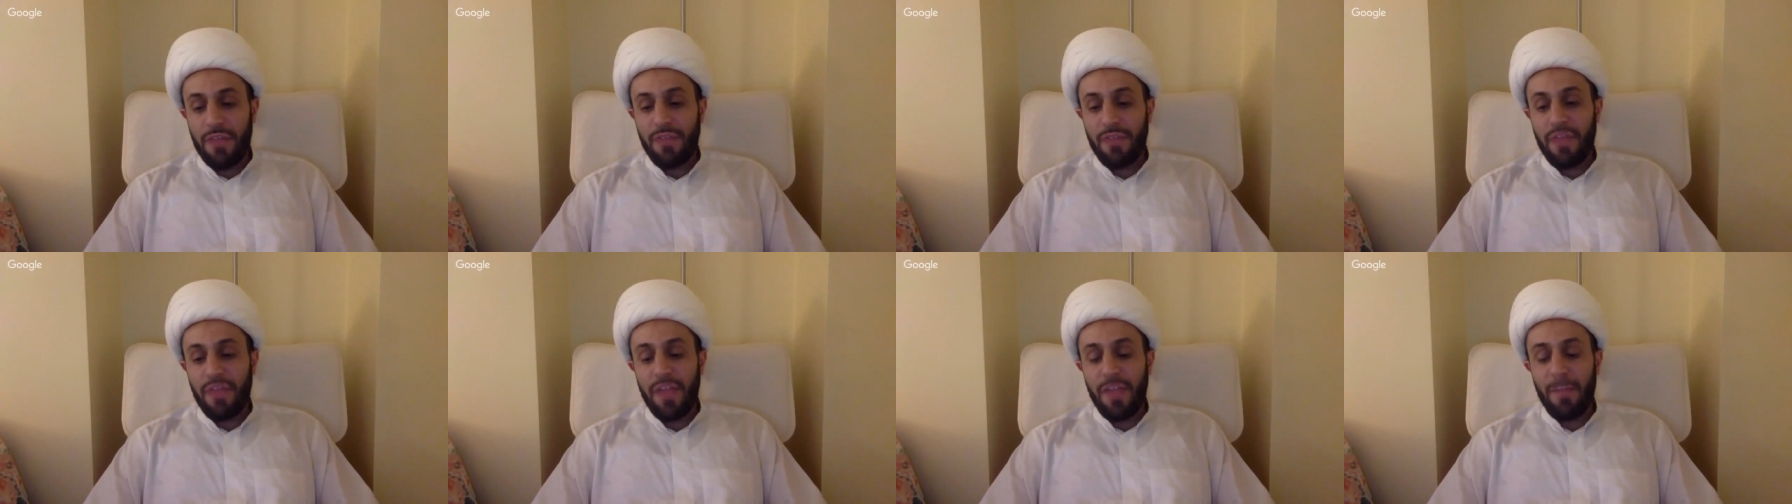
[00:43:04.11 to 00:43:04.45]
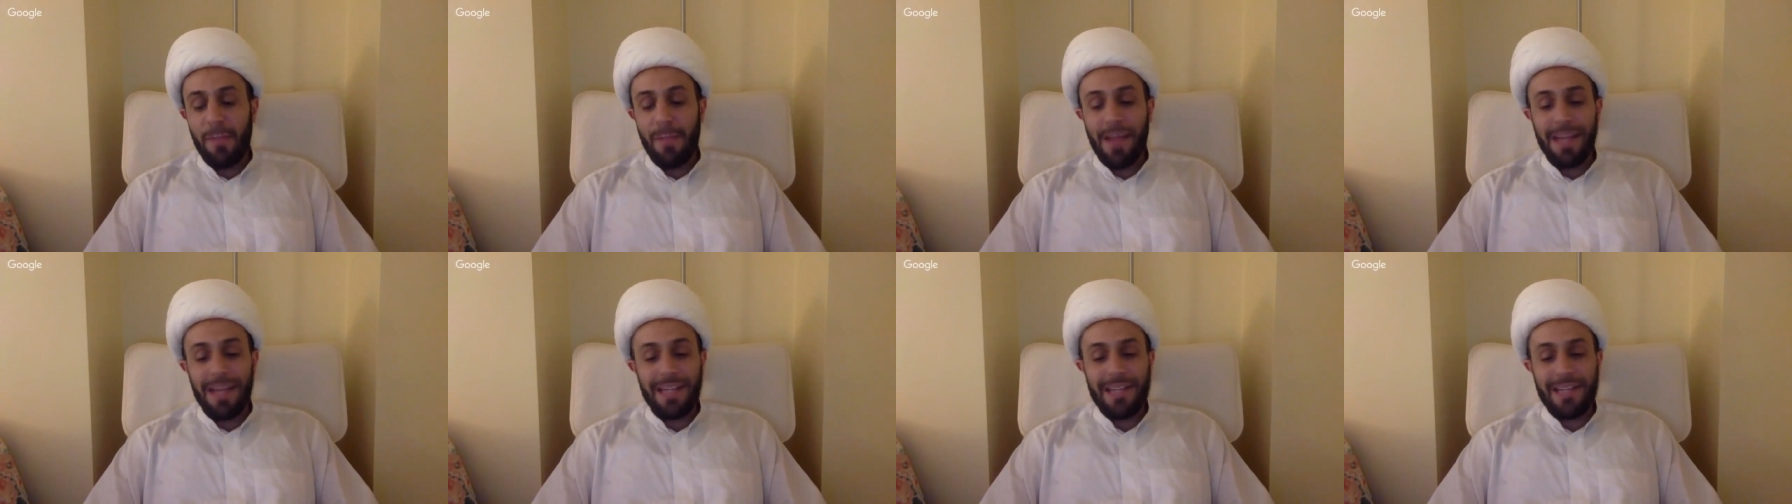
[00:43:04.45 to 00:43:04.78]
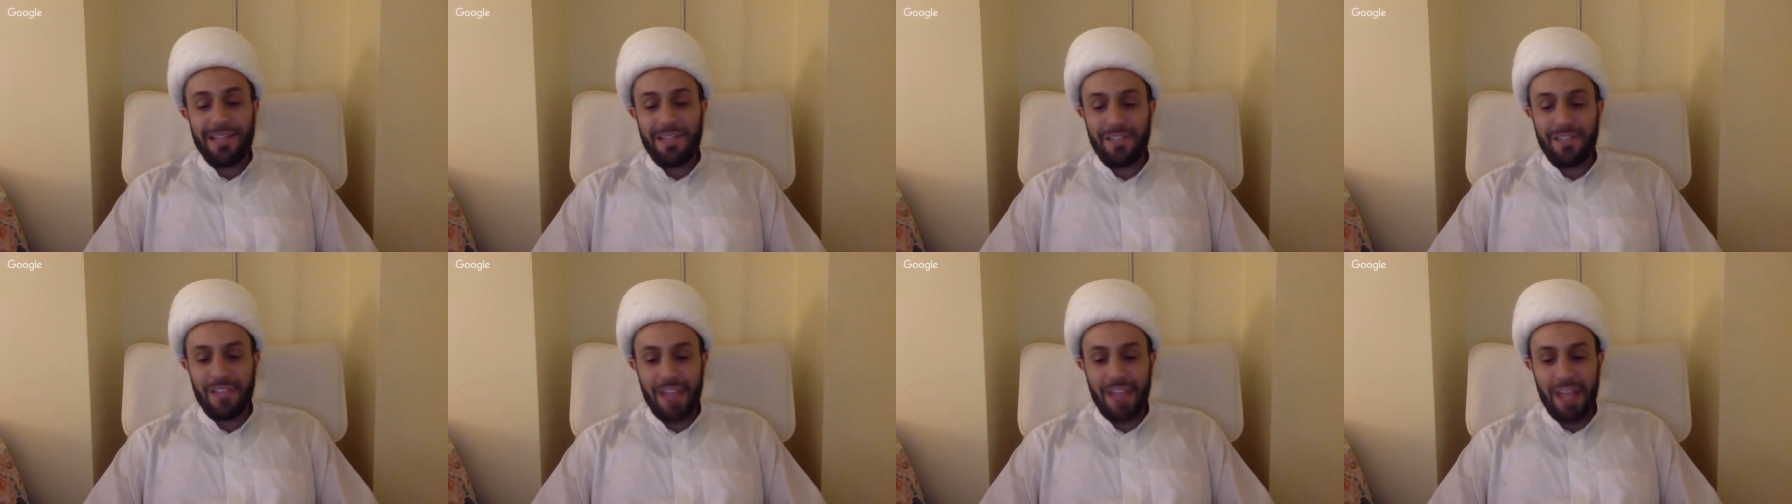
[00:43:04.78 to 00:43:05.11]
they might
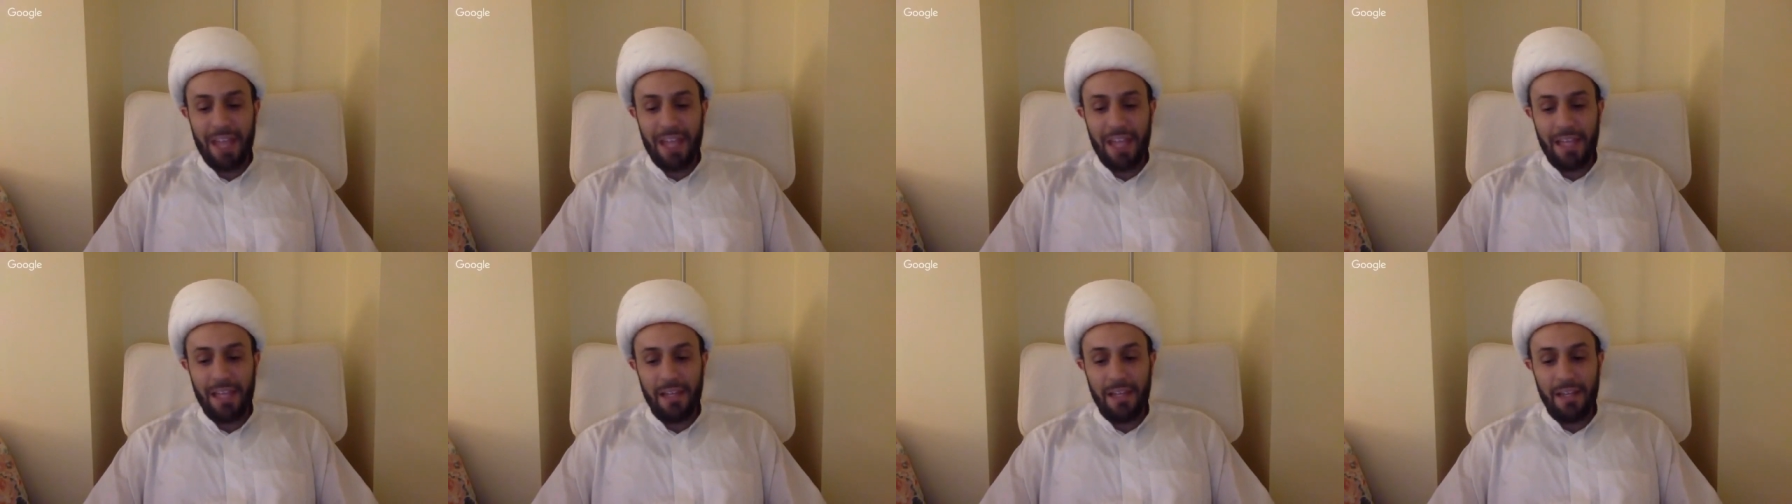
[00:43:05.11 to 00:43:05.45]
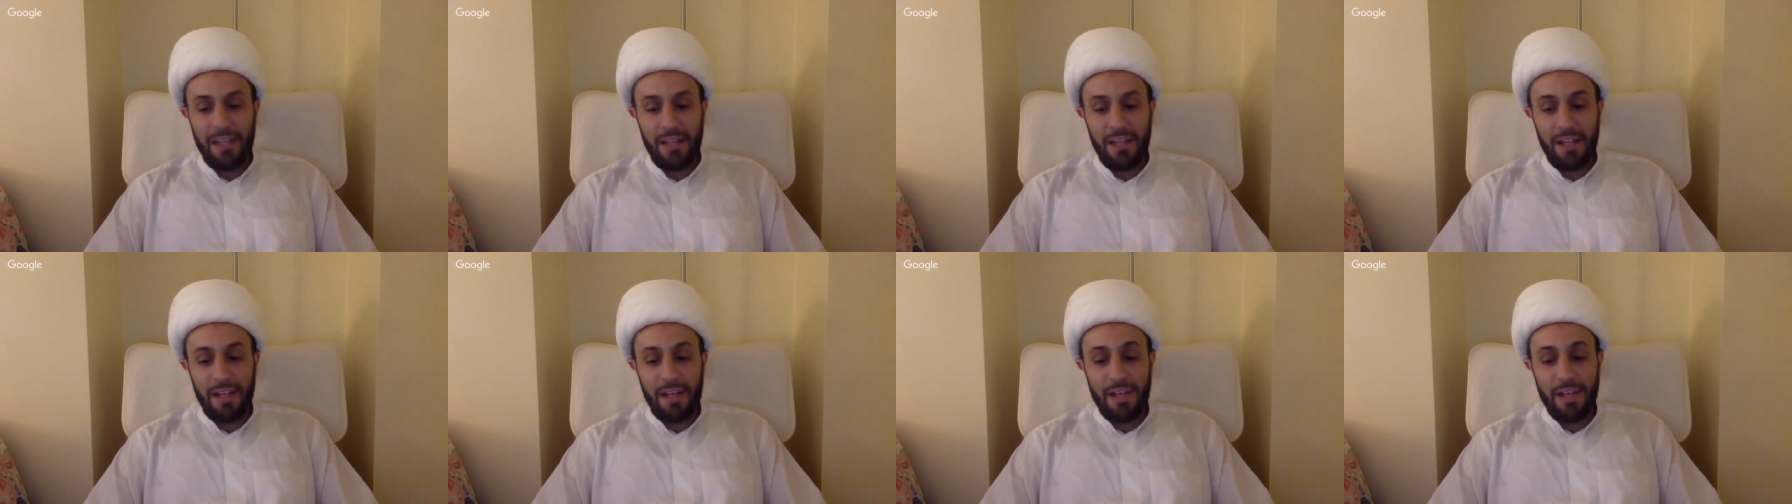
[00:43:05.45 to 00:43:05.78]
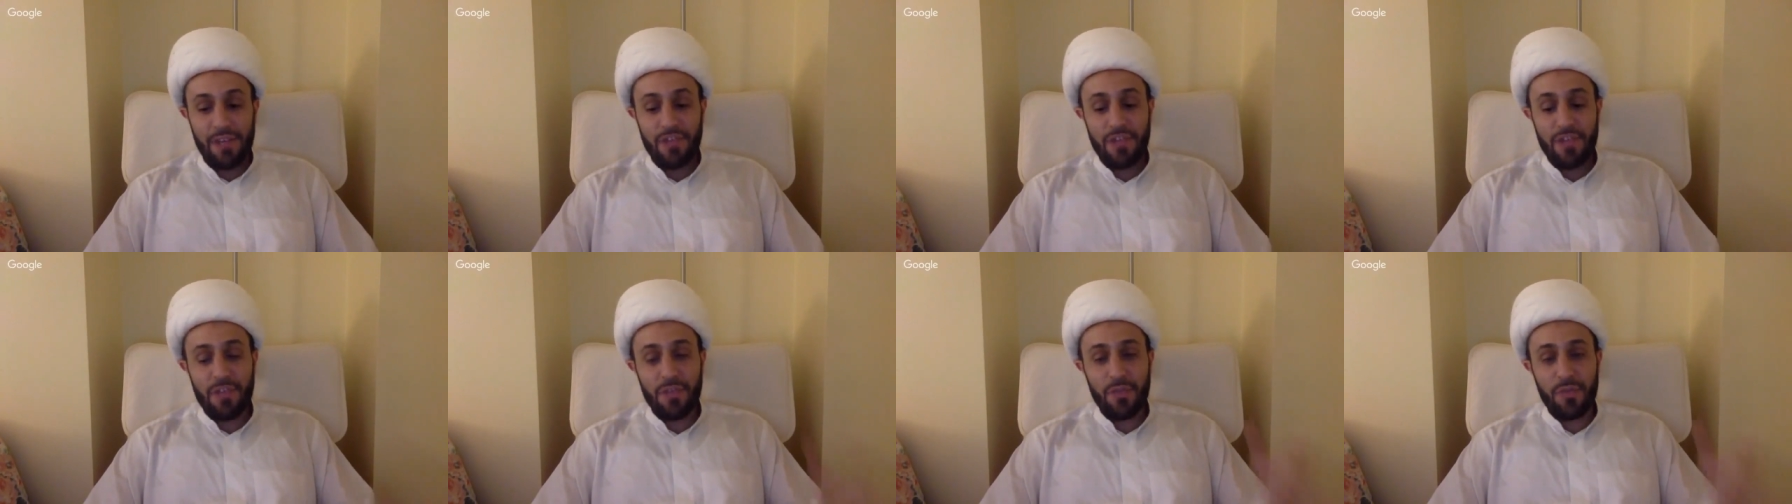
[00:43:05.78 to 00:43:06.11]
say,
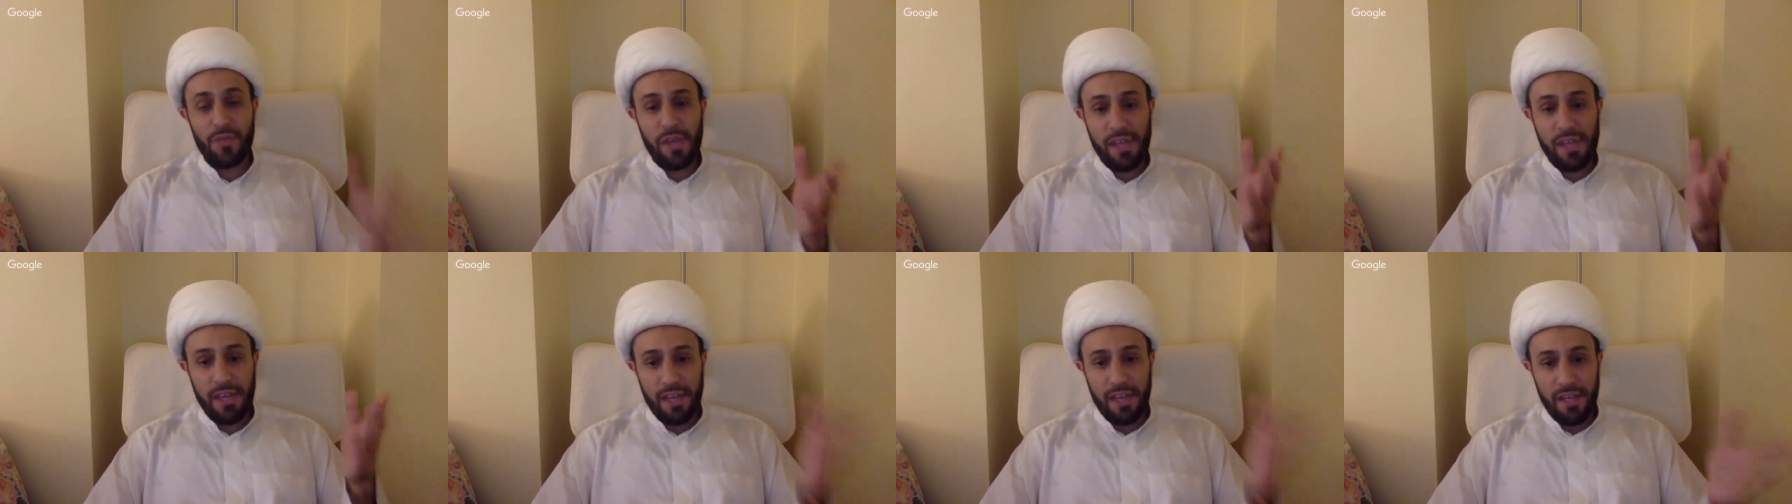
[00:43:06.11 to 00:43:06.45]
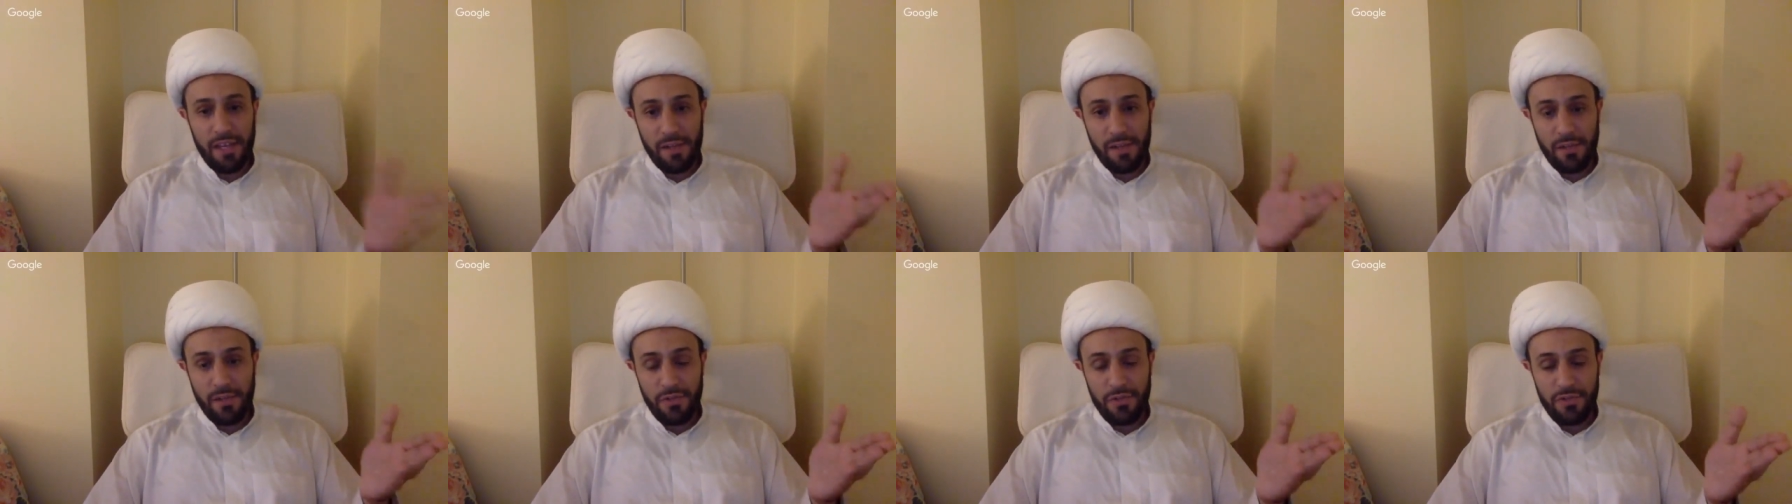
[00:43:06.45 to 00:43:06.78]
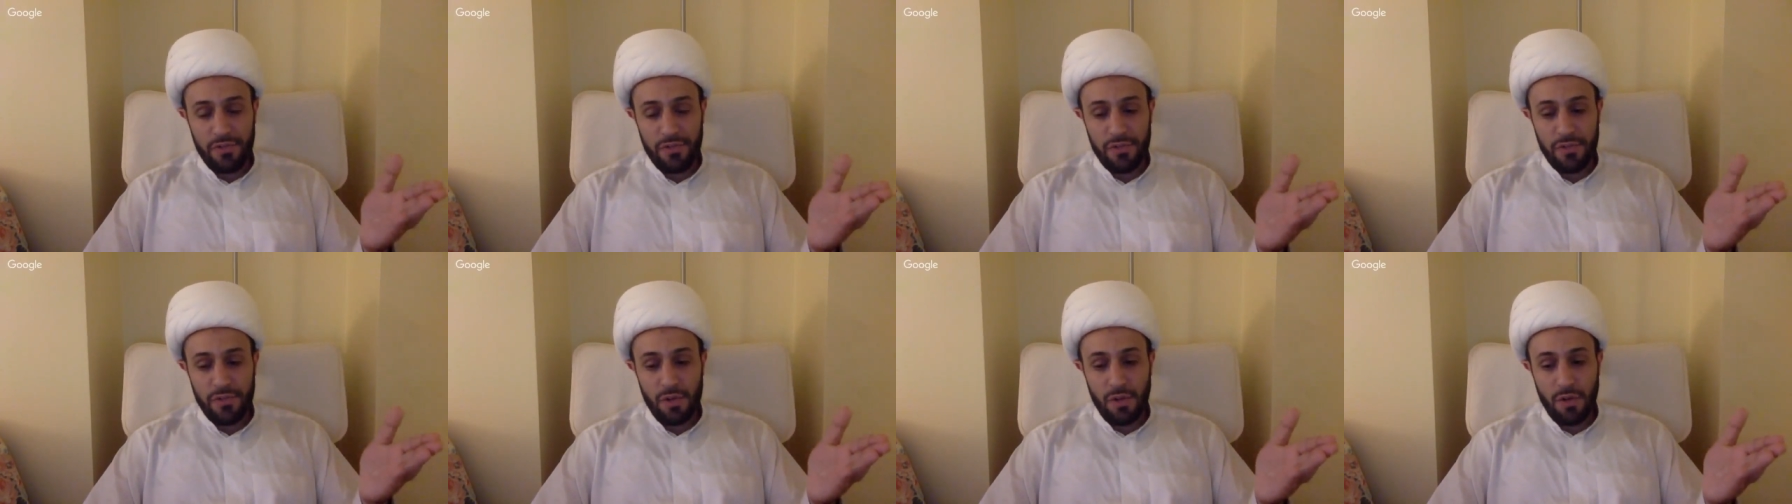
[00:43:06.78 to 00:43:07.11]
is it
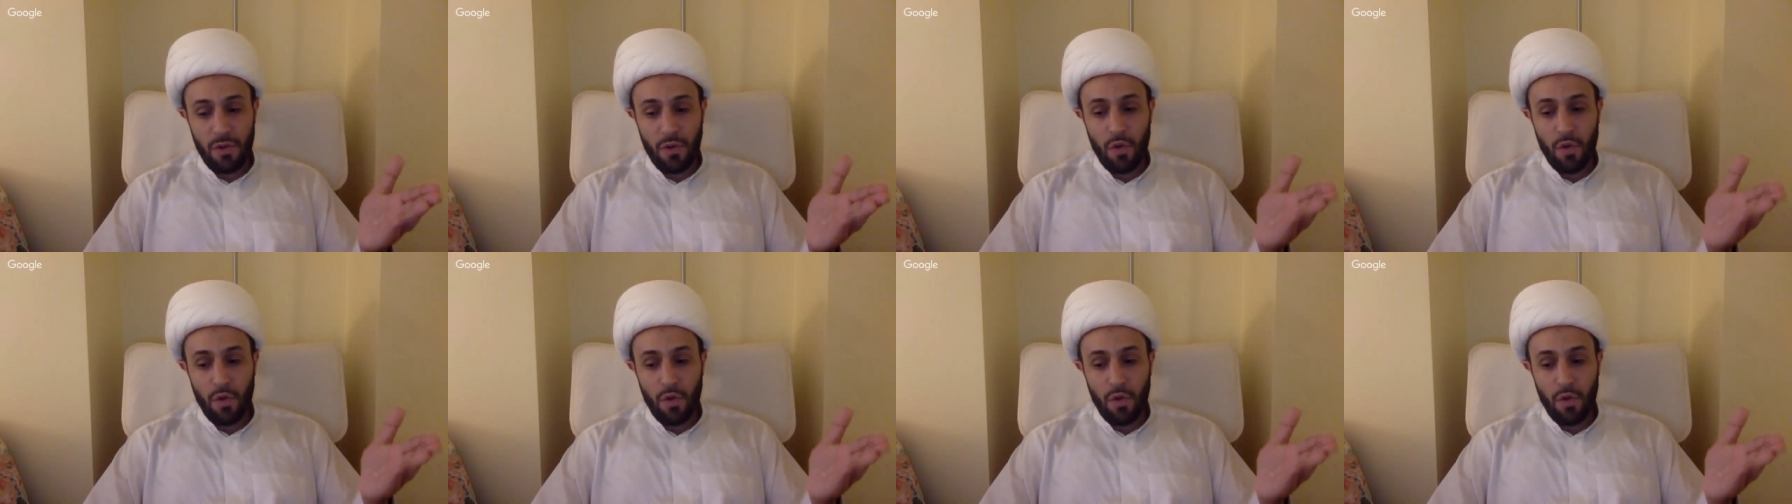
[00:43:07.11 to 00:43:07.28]
these